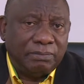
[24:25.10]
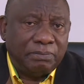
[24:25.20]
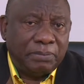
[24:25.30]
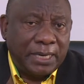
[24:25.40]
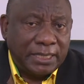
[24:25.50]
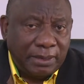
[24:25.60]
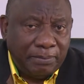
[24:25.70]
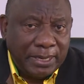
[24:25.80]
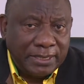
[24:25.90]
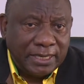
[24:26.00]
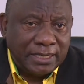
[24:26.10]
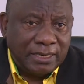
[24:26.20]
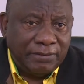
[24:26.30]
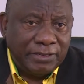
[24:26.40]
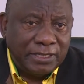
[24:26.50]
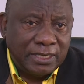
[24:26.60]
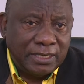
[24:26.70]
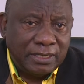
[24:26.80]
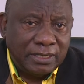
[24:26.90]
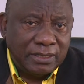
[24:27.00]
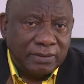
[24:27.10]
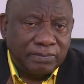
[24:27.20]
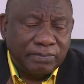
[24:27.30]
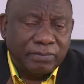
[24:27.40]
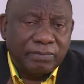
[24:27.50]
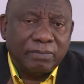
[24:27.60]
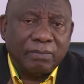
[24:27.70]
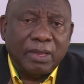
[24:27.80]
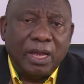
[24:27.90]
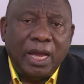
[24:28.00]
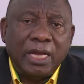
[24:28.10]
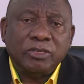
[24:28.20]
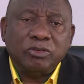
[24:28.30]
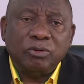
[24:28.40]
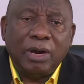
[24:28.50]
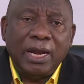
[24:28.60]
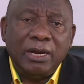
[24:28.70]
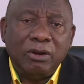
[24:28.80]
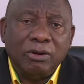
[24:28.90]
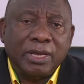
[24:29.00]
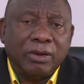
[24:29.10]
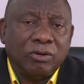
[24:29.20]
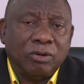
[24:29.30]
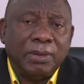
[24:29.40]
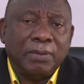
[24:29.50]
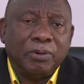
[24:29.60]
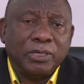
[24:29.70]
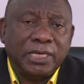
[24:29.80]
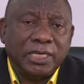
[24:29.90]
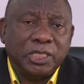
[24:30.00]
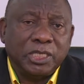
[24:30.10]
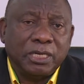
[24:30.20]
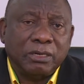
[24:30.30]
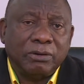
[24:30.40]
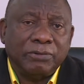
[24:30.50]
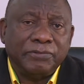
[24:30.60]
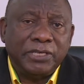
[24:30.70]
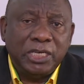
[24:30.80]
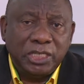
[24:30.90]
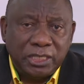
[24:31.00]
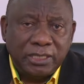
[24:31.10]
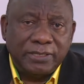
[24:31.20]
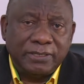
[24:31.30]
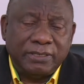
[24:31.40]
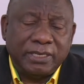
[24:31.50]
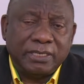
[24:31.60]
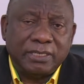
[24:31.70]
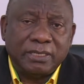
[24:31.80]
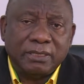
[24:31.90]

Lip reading: better basic services and to unlock economic potential of each district